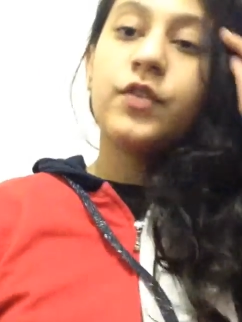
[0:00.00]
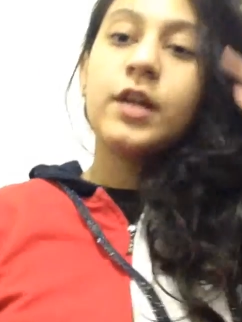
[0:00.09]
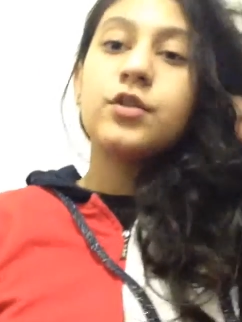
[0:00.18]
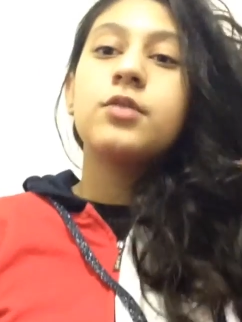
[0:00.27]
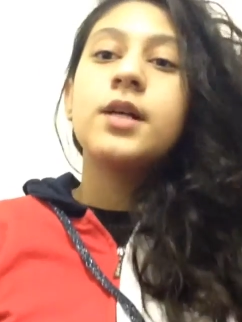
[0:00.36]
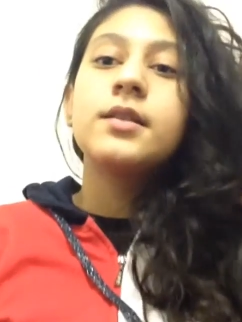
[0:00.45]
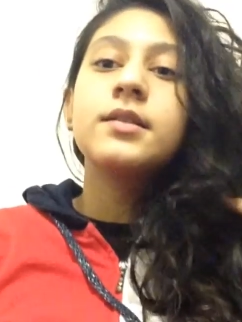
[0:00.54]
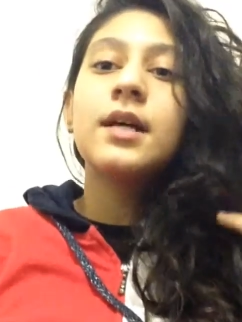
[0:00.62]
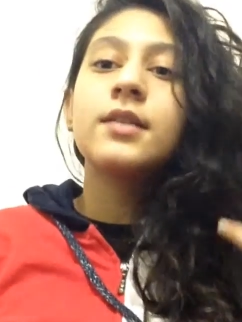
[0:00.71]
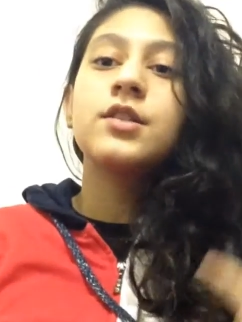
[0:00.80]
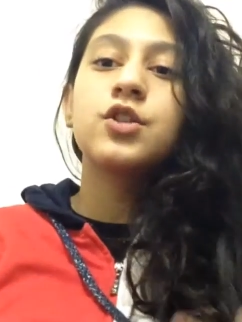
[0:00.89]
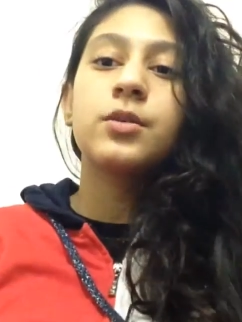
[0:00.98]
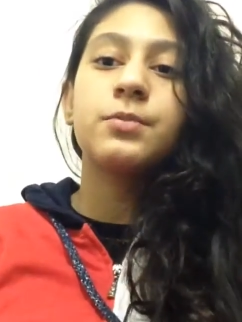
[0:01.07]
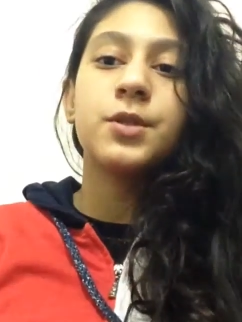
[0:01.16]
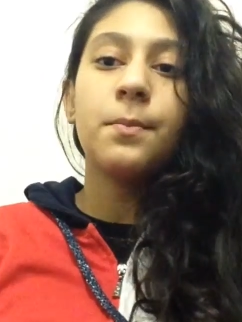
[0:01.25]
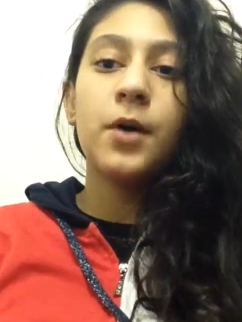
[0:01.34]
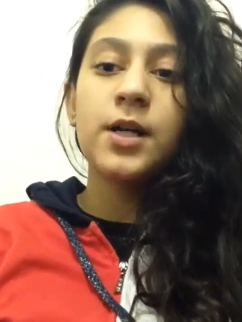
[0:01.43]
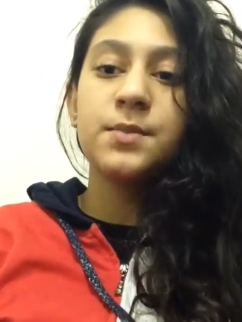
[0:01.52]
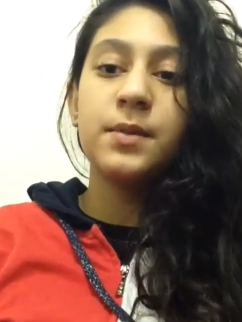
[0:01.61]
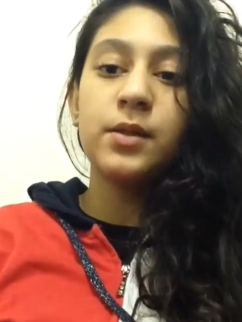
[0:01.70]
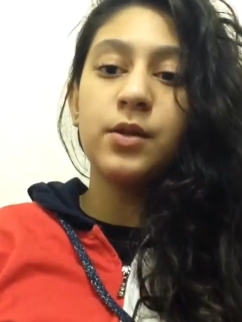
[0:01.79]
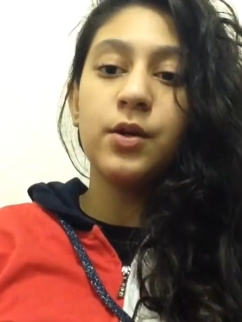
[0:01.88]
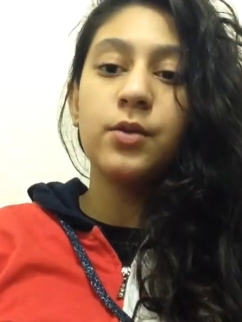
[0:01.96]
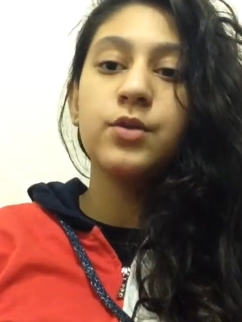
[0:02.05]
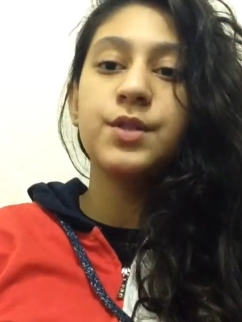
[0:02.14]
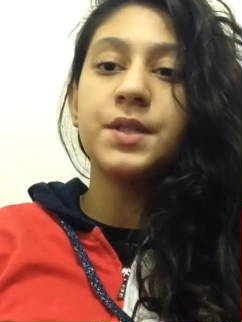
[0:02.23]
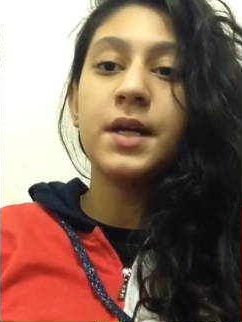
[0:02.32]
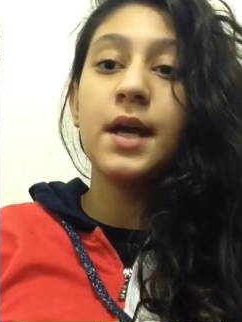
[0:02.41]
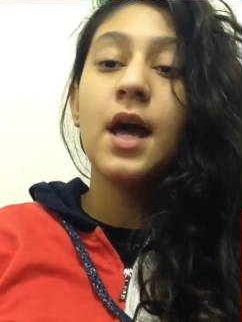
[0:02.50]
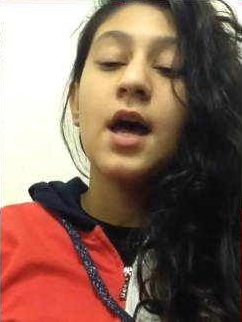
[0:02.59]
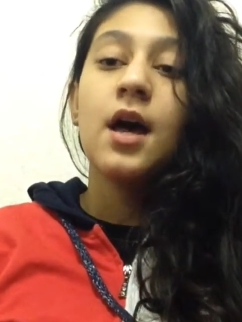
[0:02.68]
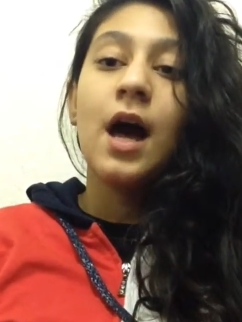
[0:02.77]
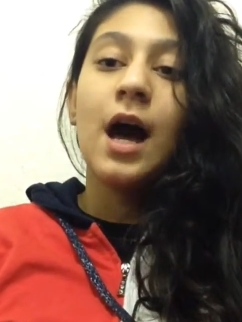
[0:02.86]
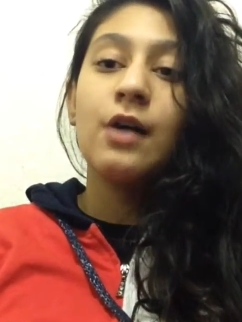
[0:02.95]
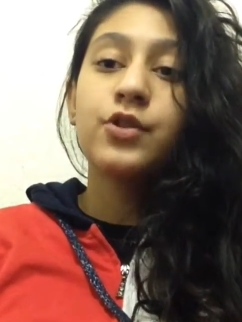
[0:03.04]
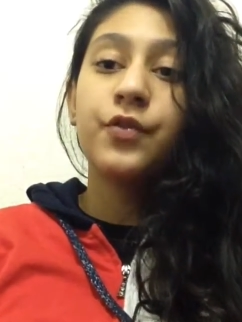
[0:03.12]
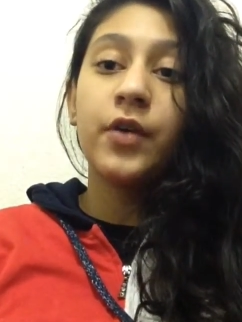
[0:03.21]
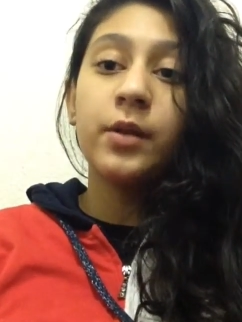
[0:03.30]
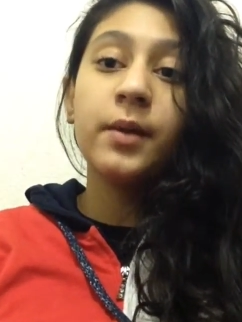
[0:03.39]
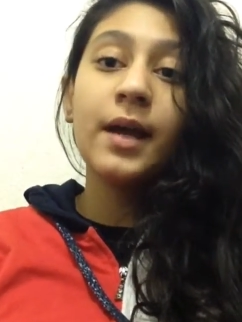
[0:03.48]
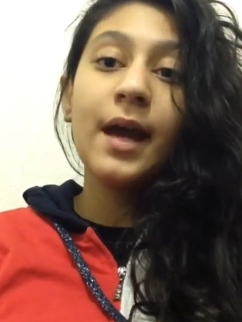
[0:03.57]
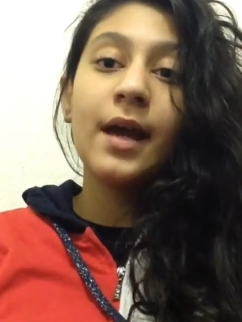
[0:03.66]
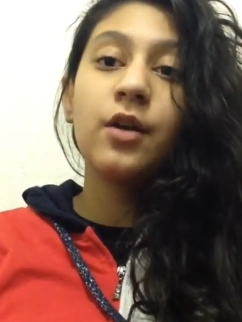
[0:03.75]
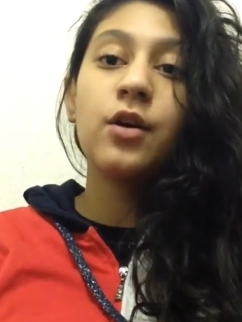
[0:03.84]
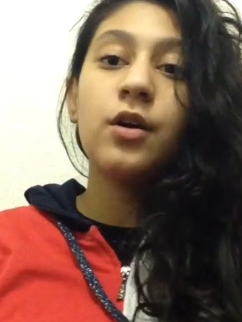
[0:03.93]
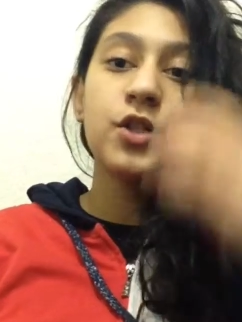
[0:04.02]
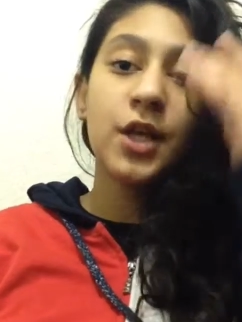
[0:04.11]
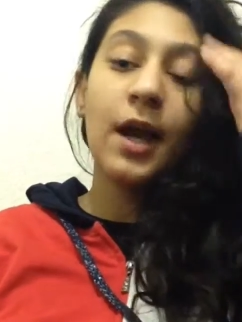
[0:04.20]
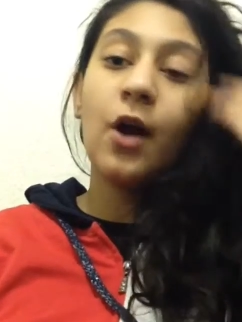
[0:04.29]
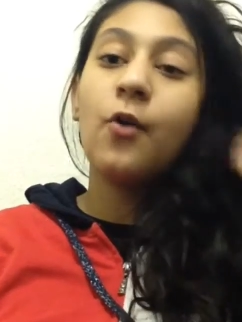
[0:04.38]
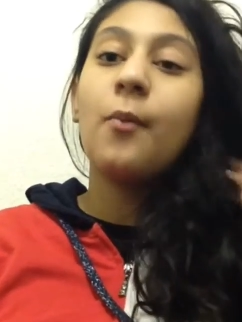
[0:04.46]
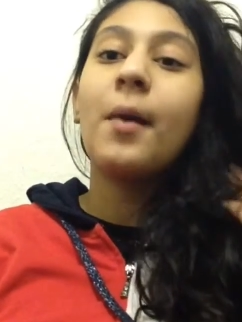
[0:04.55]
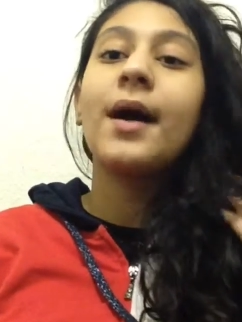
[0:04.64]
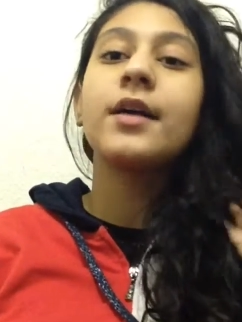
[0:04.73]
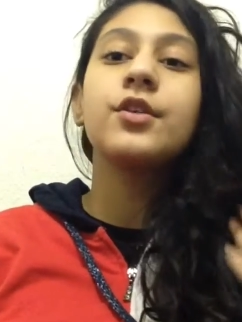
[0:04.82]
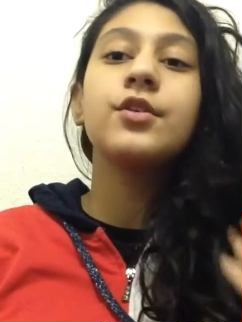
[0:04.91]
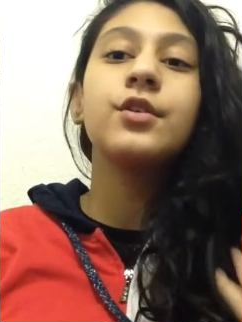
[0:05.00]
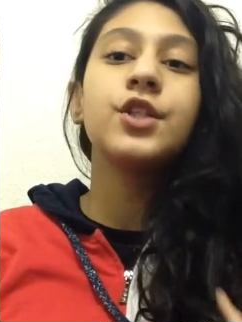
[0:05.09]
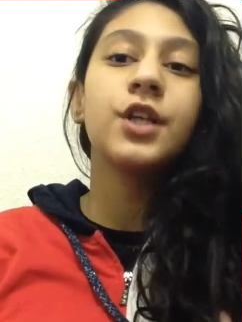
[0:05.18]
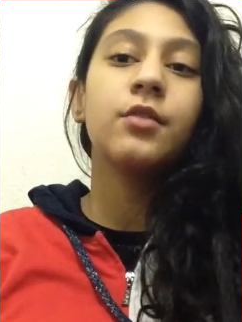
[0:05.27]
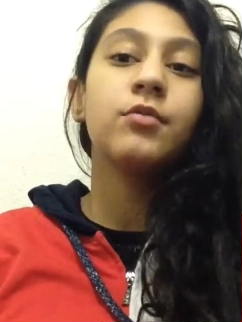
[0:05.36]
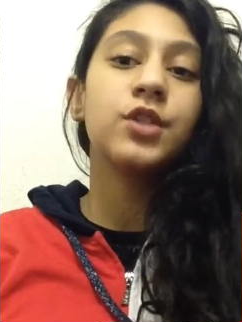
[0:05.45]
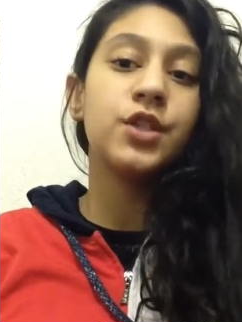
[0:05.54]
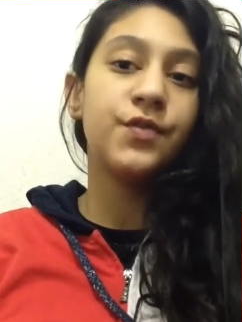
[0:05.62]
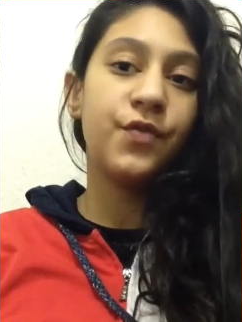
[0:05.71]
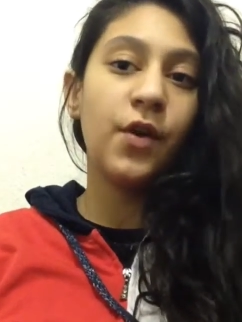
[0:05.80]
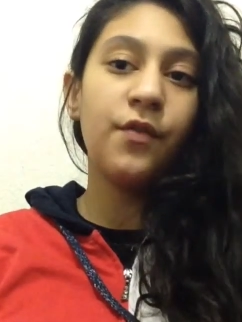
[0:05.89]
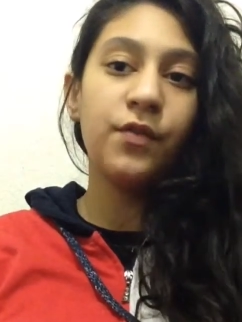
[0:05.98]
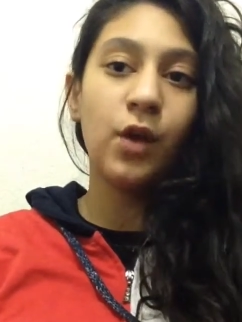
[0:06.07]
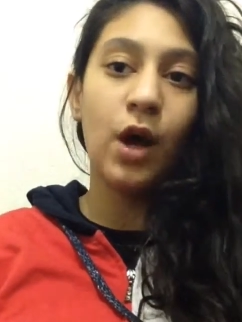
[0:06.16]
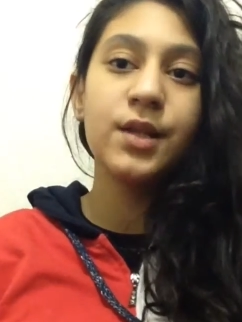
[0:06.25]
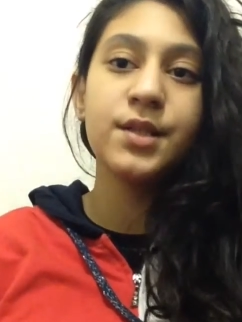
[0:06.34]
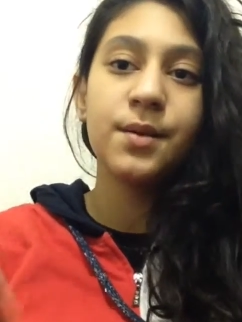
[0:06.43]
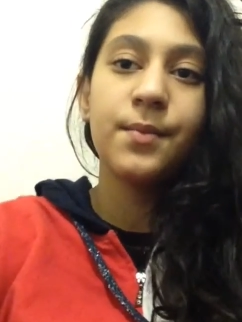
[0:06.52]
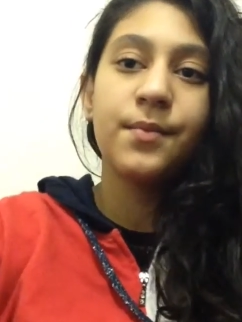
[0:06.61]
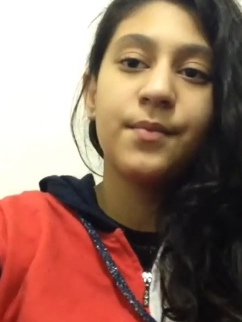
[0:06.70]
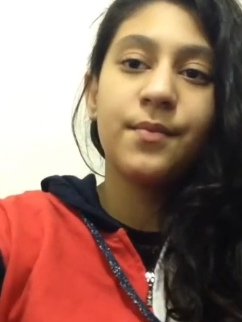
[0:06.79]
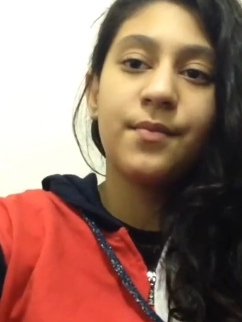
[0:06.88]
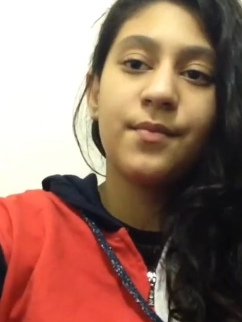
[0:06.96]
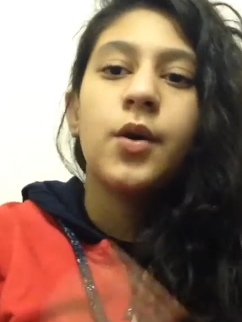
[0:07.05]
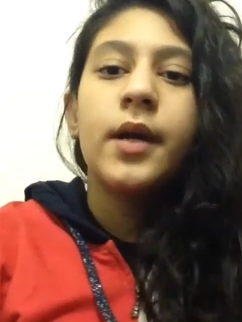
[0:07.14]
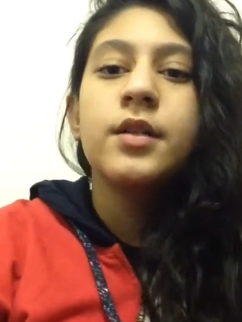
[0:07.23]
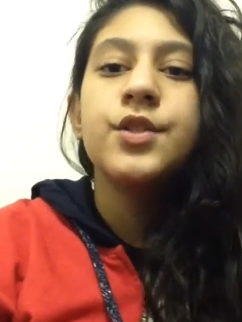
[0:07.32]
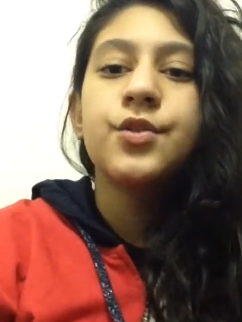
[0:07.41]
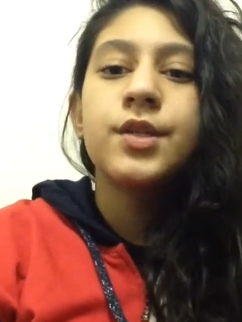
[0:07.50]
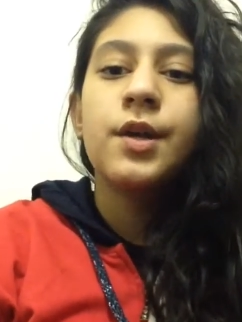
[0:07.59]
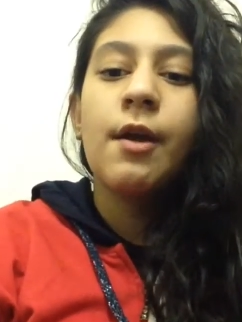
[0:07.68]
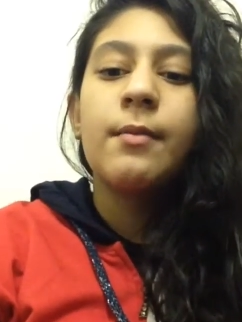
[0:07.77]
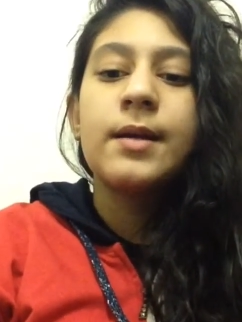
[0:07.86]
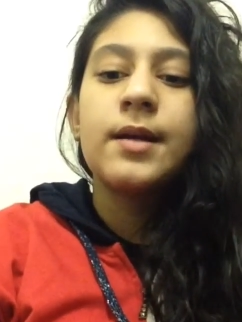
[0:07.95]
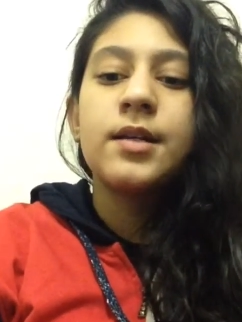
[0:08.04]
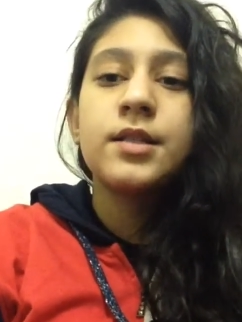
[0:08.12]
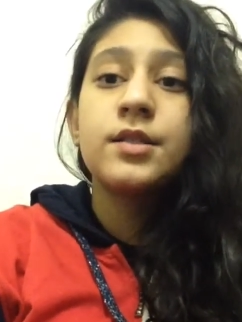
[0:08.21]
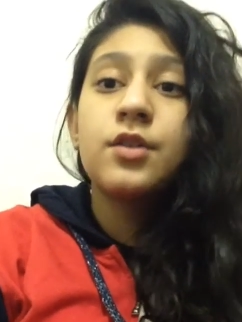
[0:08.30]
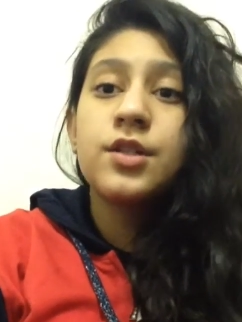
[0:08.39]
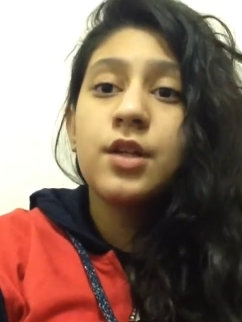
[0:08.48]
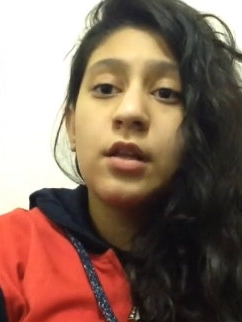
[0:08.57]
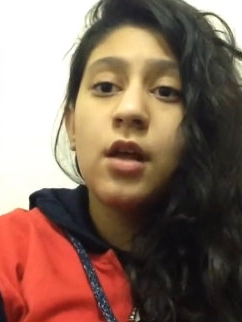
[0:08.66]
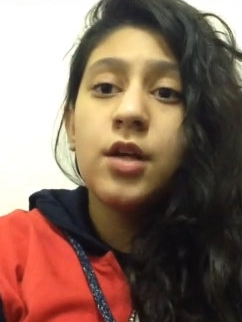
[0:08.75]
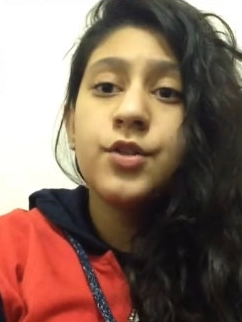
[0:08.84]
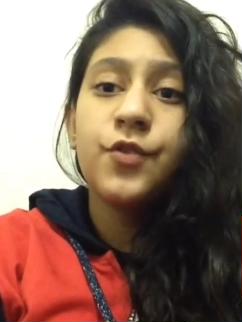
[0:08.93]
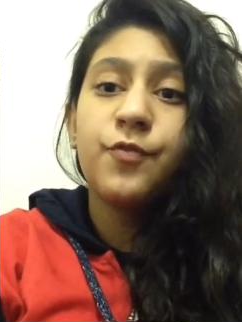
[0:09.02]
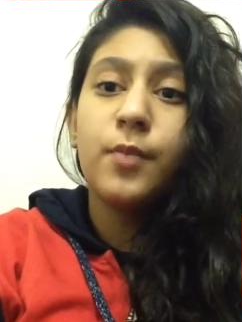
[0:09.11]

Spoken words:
forget to hit that description box below to see how to follow me, and go check out my new channel which is for vlogs. So here in Saudi Arabia there is a lot of